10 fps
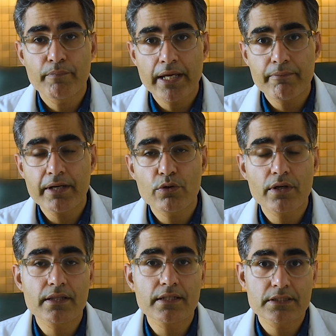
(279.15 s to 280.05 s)
Maybe
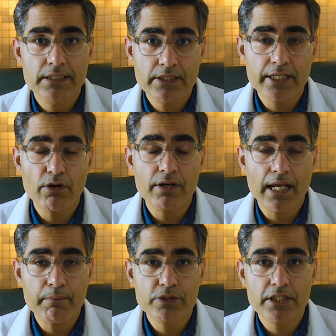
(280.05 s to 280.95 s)
during the surgery or
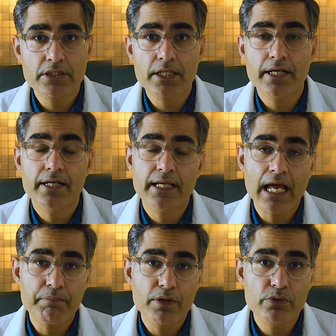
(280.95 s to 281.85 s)
liposuction it
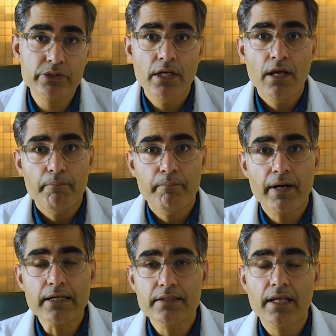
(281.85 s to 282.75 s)
can be used,
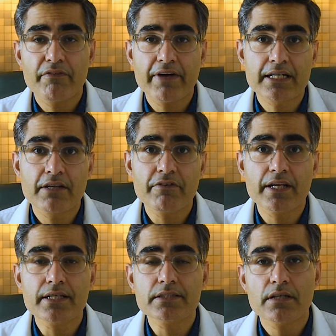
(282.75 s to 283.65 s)
but the
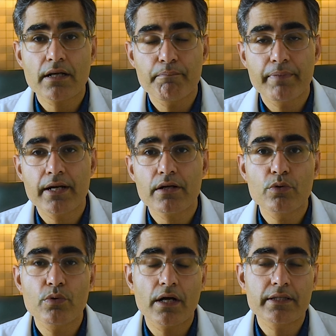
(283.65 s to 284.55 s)
effectiveness compared
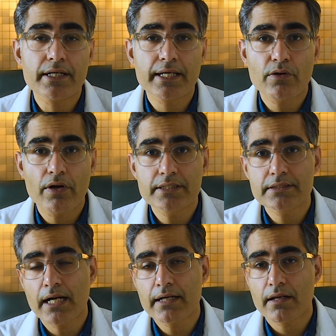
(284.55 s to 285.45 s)
to other
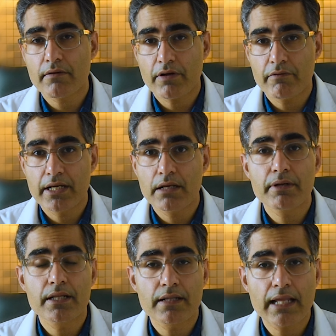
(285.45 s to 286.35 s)
technologies that are
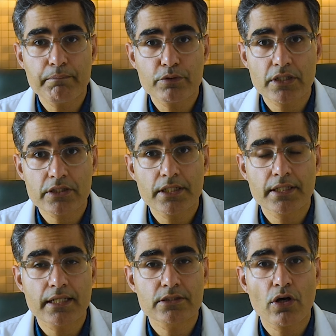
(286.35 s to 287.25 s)
available in
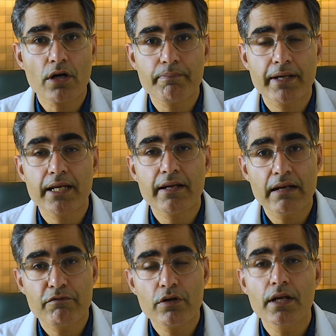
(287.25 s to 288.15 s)
liposuction does not make it
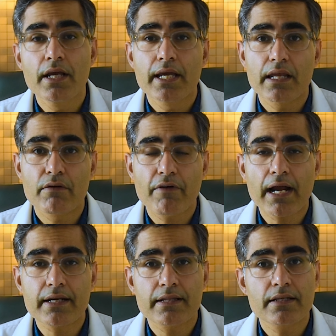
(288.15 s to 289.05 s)
helpful, in
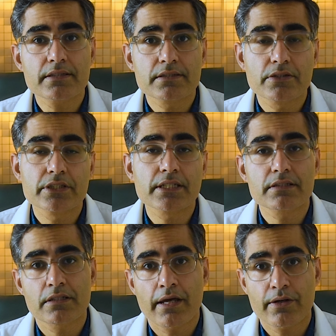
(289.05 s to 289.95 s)
fact in the surgical
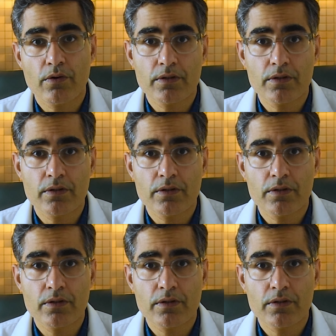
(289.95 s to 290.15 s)
scenario